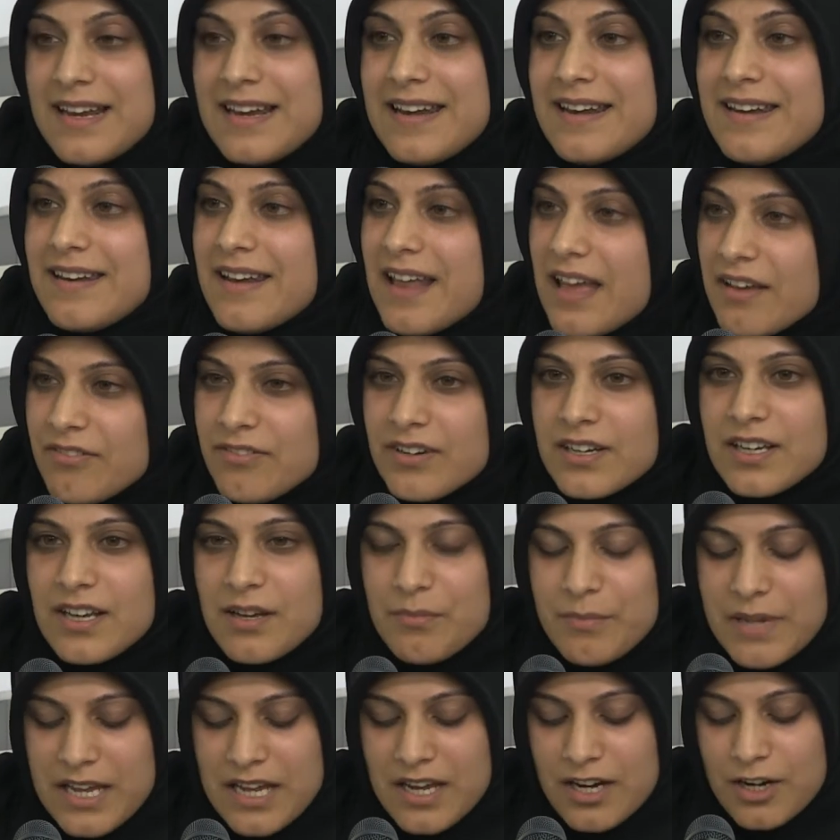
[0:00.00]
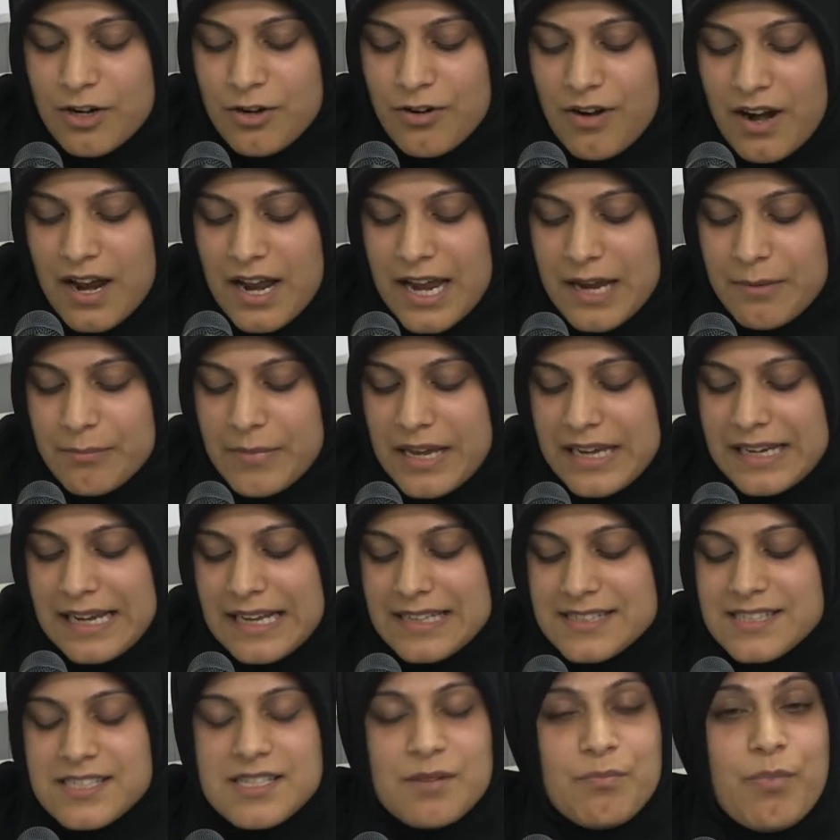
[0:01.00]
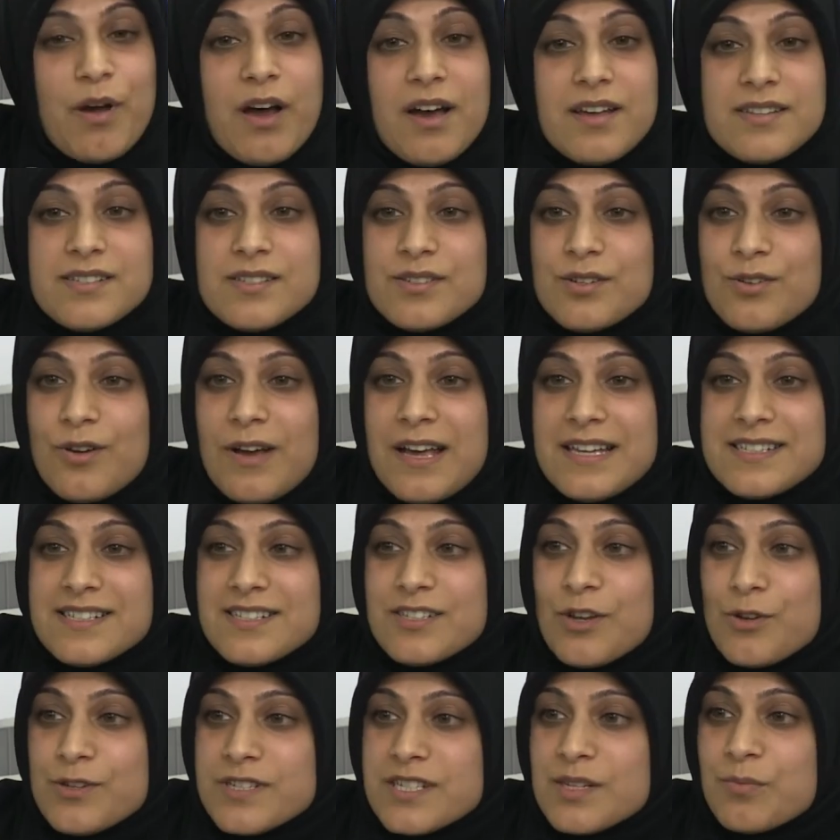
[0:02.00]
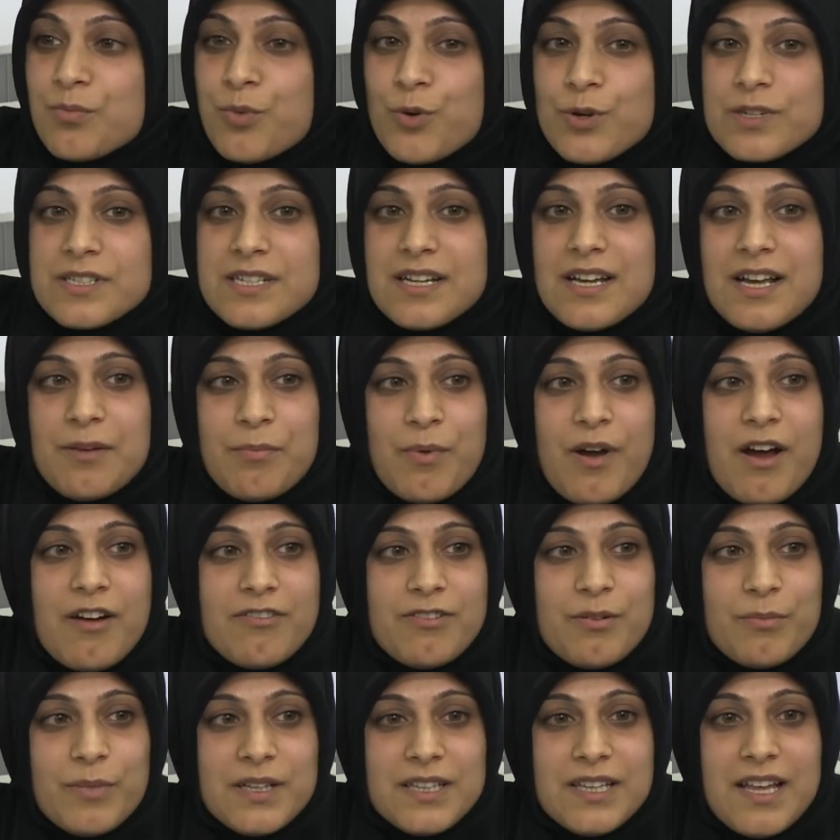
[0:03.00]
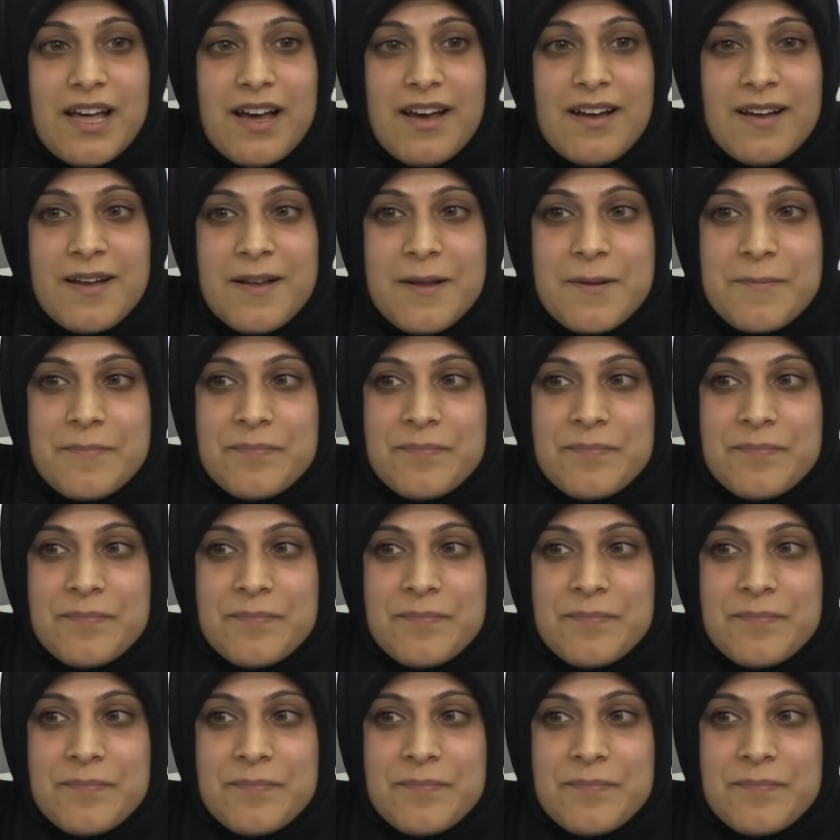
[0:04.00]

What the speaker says: never commit a crime against a person who has no supporter apart from Allah.